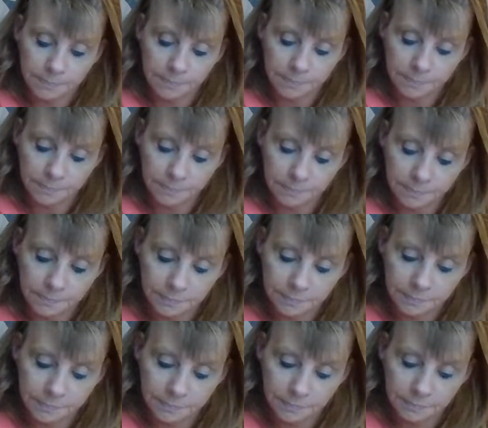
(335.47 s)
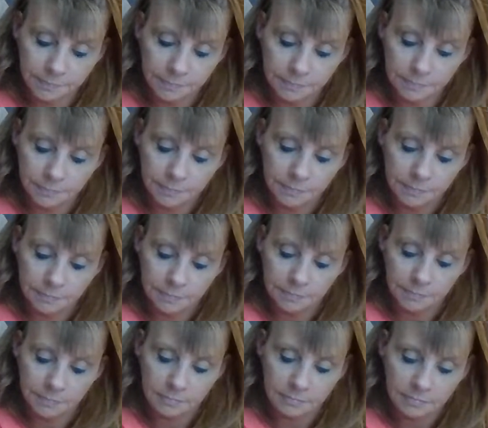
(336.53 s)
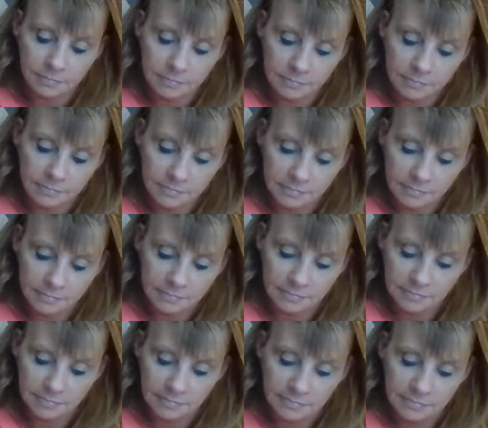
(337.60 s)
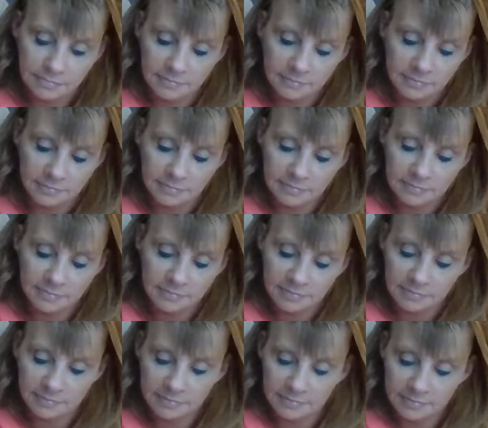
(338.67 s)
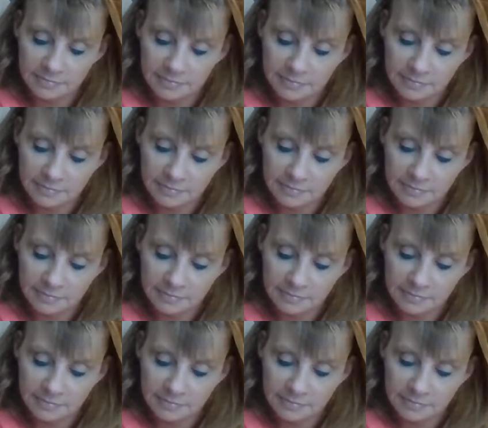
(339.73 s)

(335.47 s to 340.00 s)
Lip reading: No one is speaking in this clip.